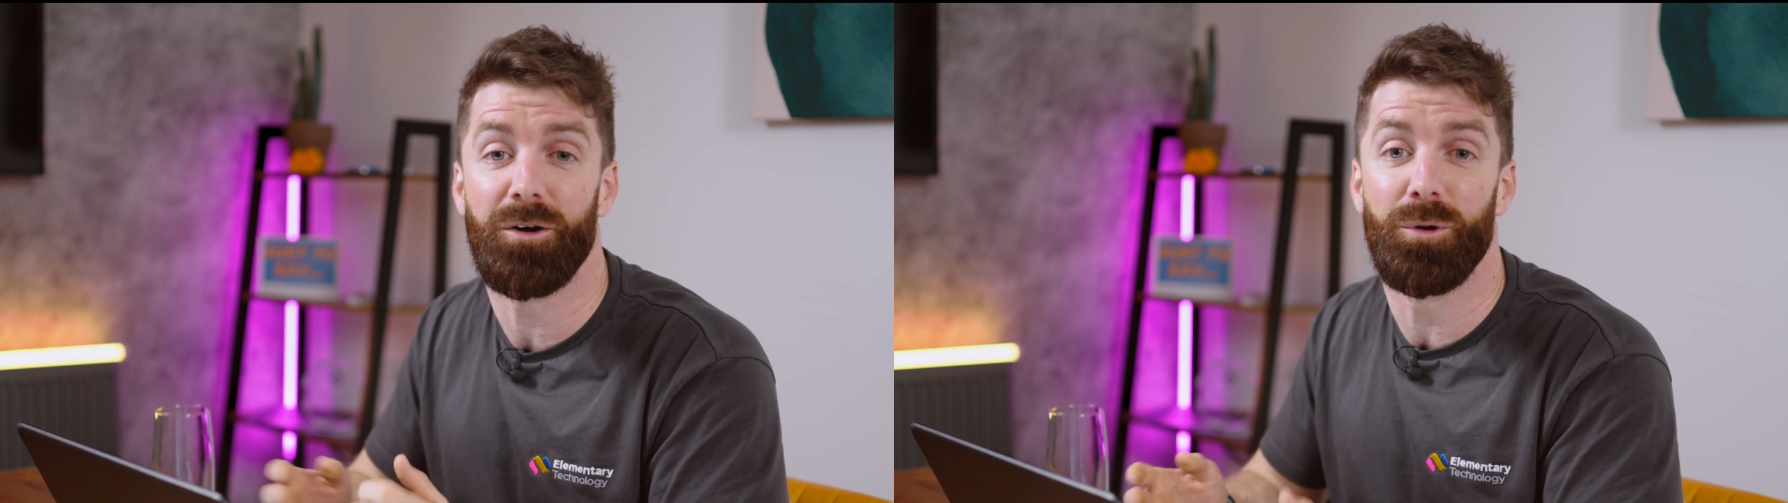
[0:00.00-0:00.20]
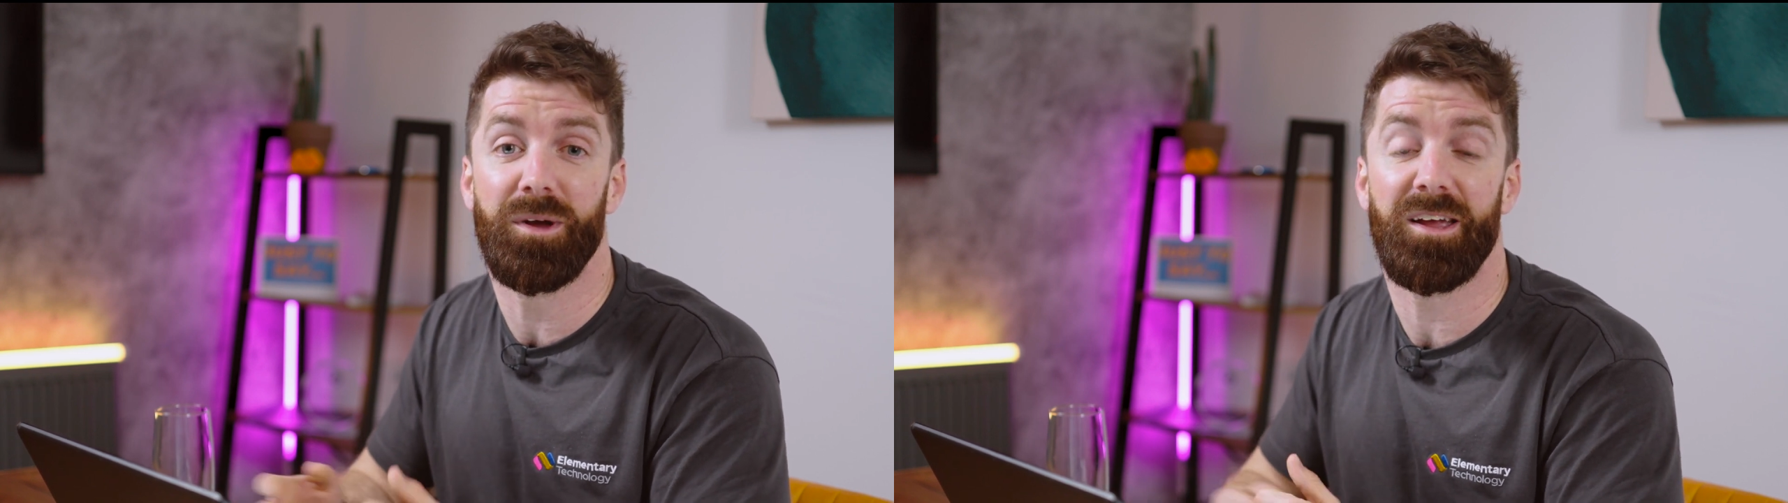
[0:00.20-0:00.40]

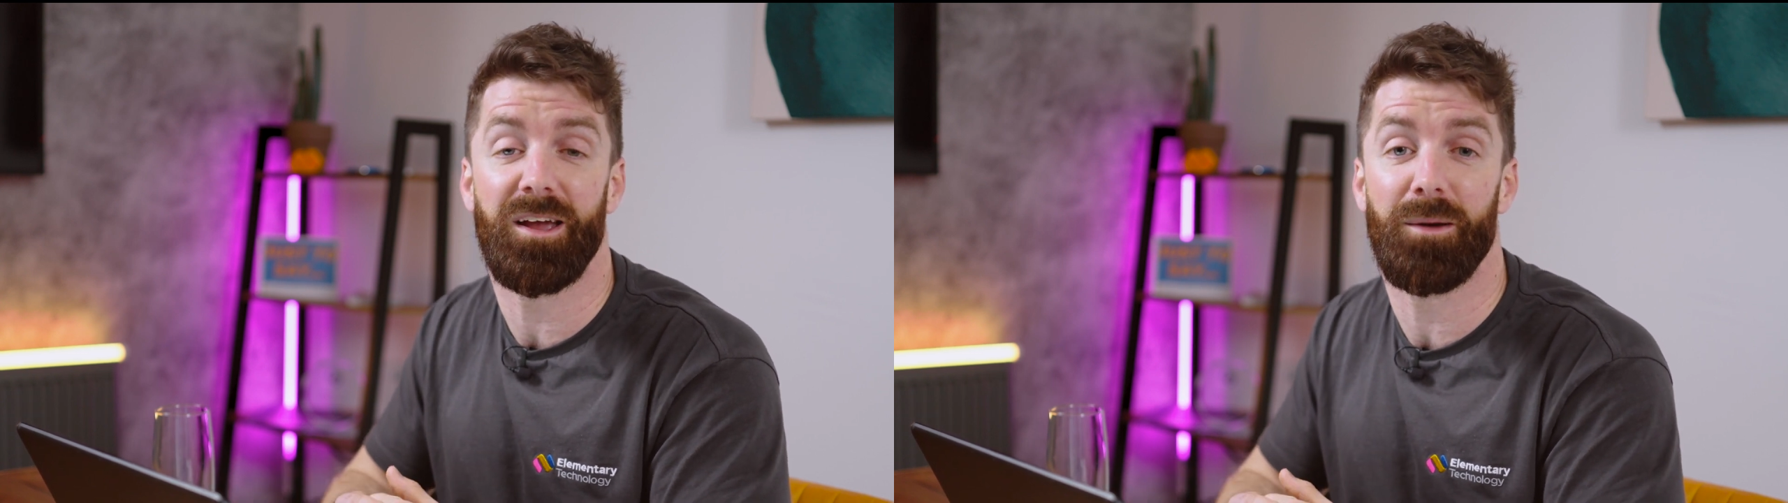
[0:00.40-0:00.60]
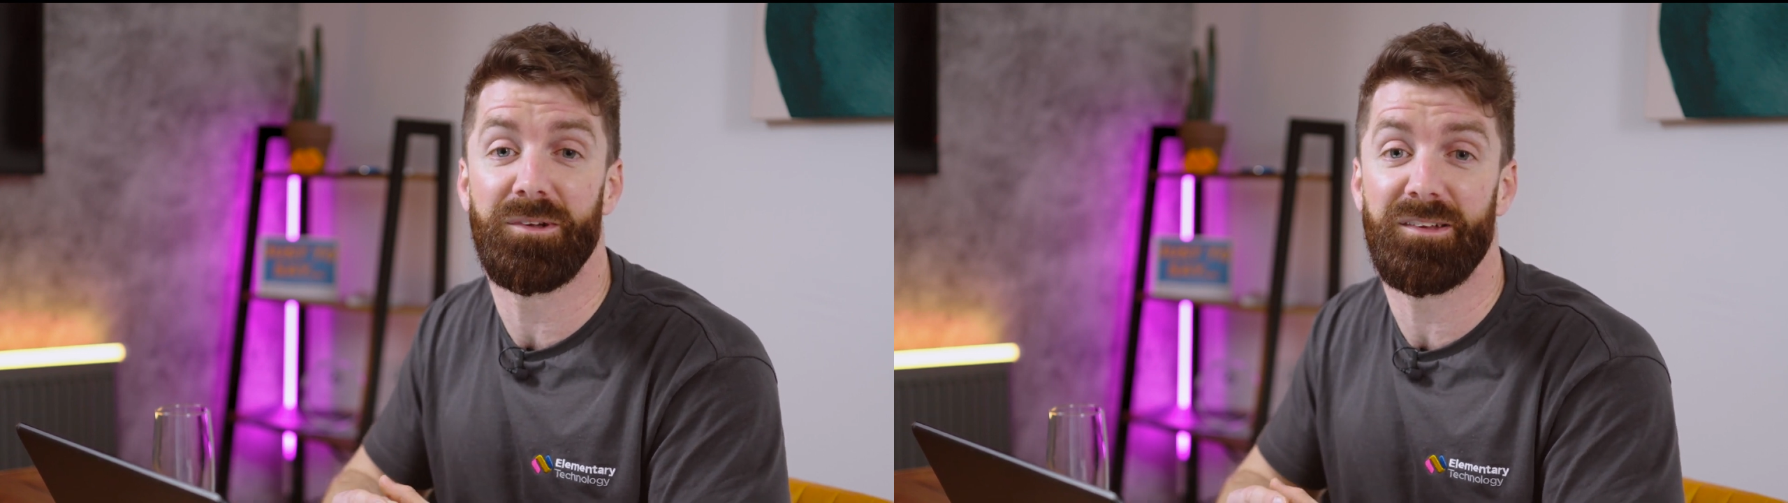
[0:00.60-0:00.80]
or we can
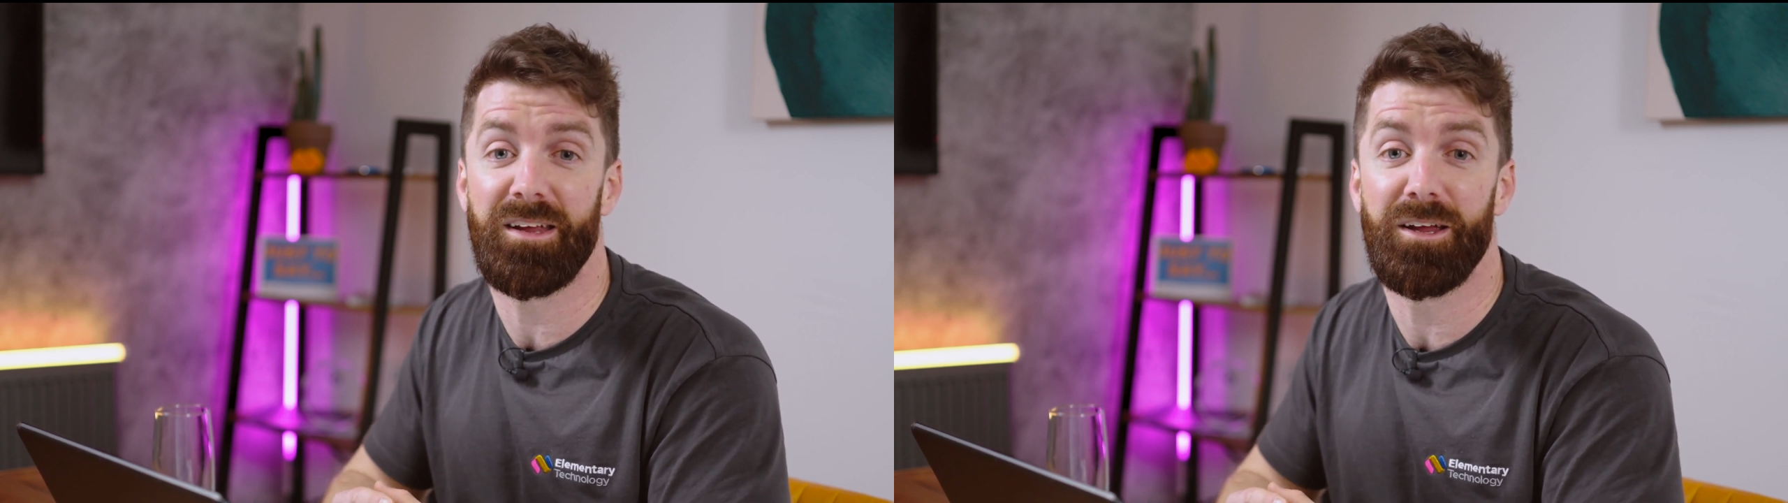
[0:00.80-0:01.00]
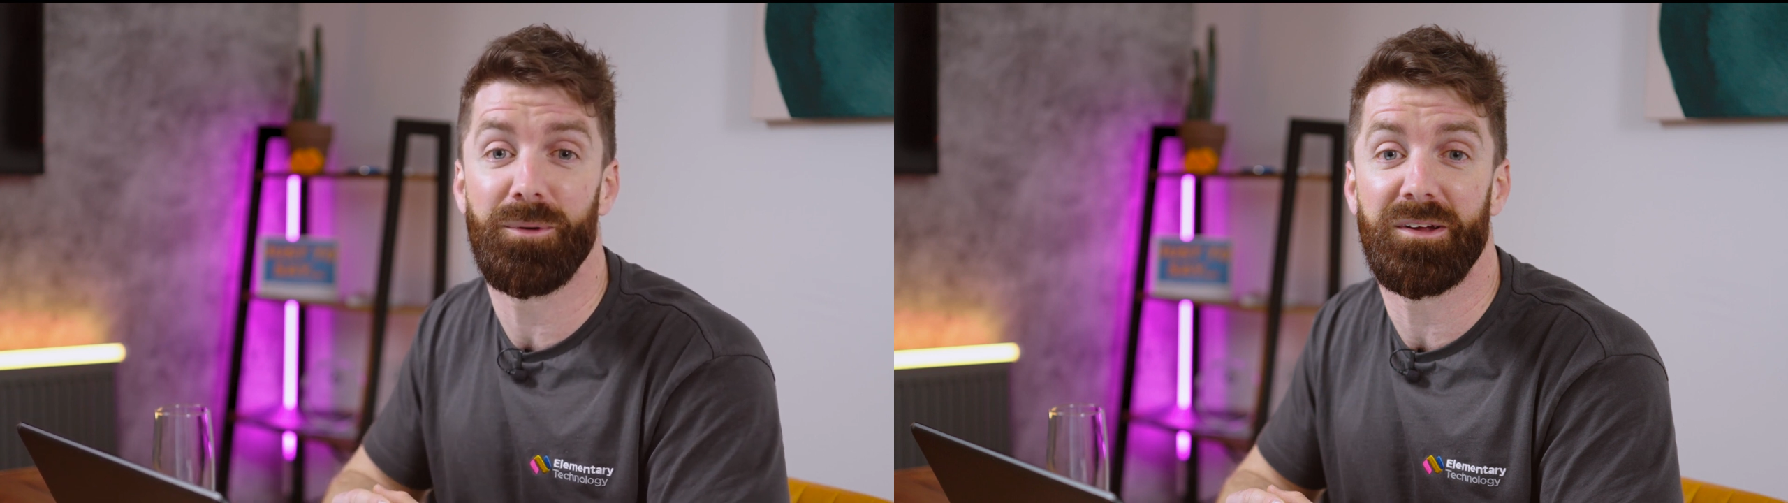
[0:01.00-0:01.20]
come and see you